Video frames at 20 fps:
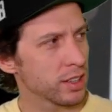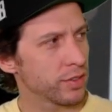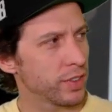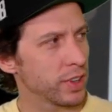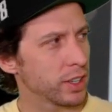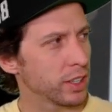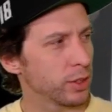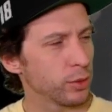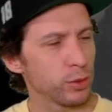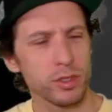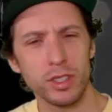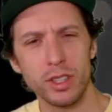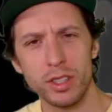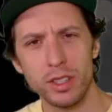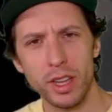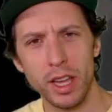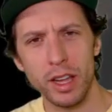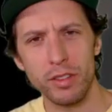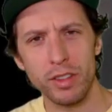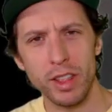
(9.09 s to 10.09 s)
Figured it was a good
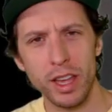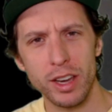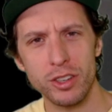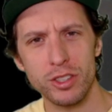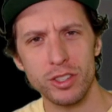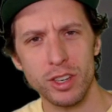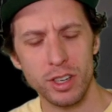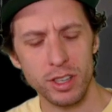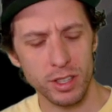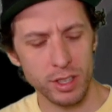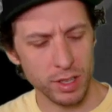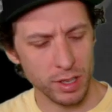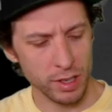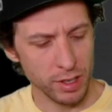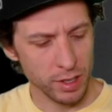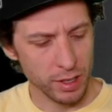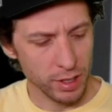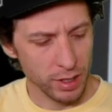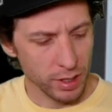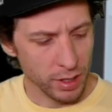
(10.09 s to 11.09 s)
day for that shirt,
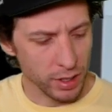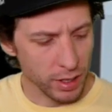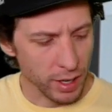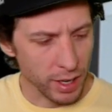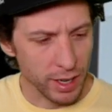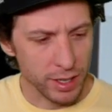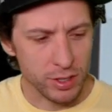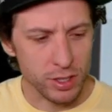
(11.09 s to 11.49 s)
and